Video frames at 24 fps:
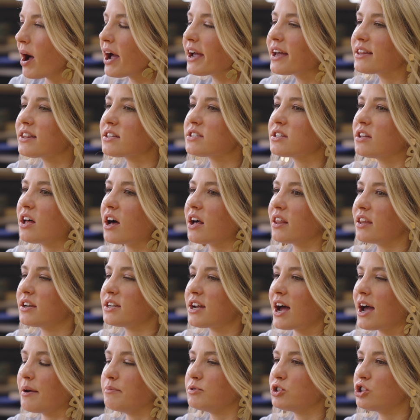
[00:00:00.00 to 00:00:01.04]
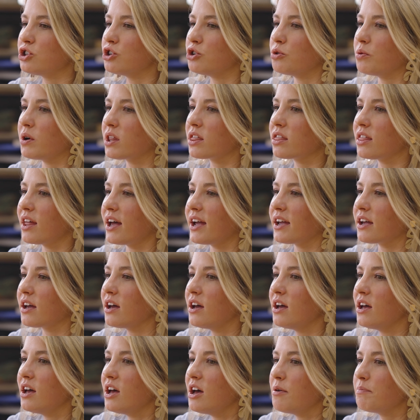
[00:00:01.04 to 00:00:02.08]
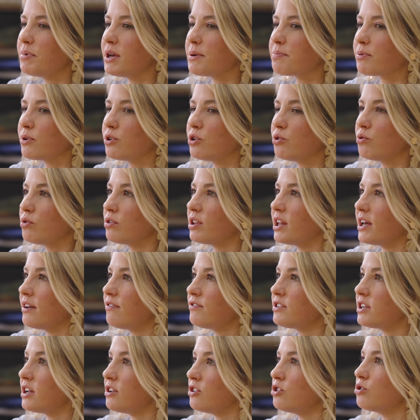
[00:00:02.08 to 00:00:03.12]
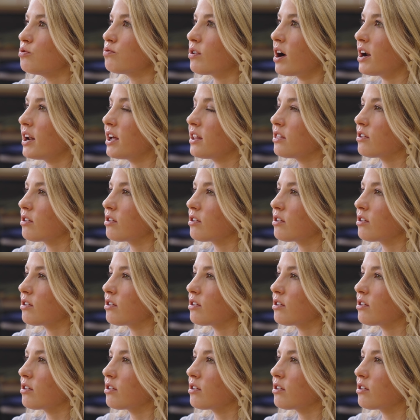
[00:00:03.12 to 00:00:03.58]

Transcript: I get this a lot of the time too with like people who lift and do running.